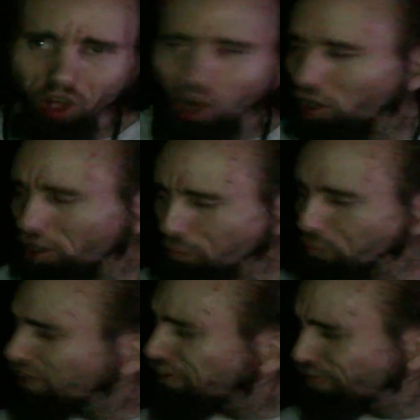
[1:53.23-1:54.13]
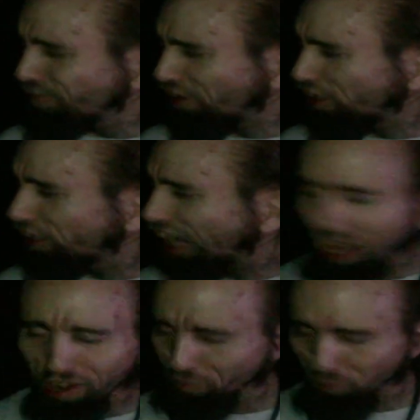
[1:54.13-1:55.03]
on a mission for
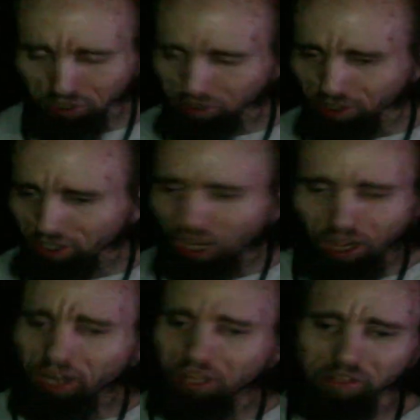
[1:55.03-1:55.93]
God when you're not.